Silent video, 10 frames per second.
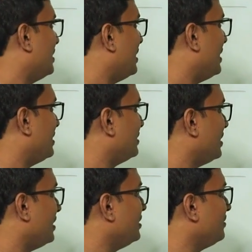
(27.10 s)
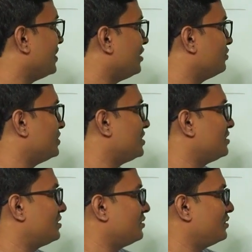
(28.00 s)
and ending value, which
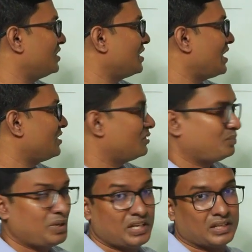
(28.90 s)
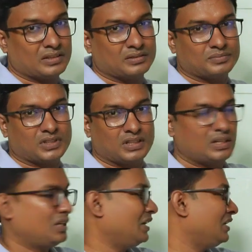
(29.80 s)
is written as PN,
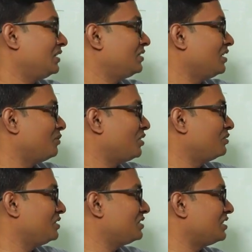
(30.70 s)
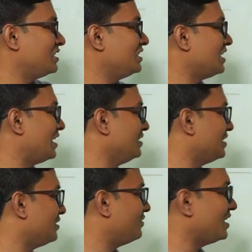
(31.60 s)
and amount is 39,
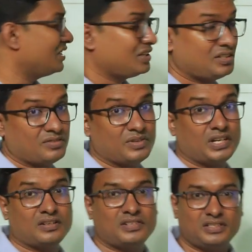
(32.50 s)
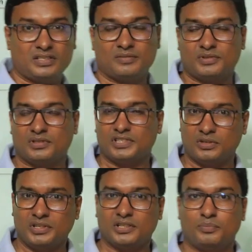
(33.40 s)
and finally dividend received
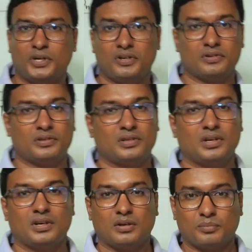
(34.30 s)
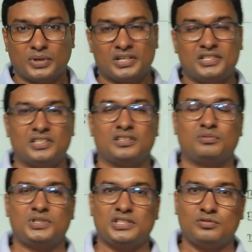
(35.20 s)
during the period per
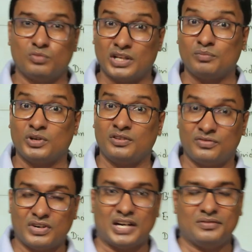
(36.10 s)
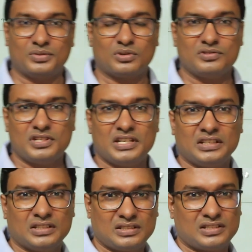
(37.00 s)
share, which is 1.5.
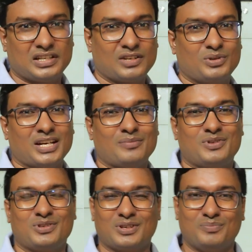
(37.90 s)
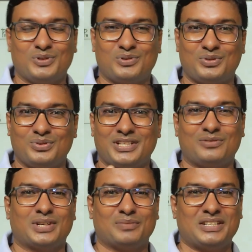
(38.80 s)
Considering this data, we have to compute two
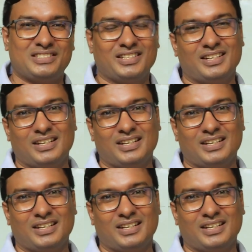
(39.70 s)
requirements.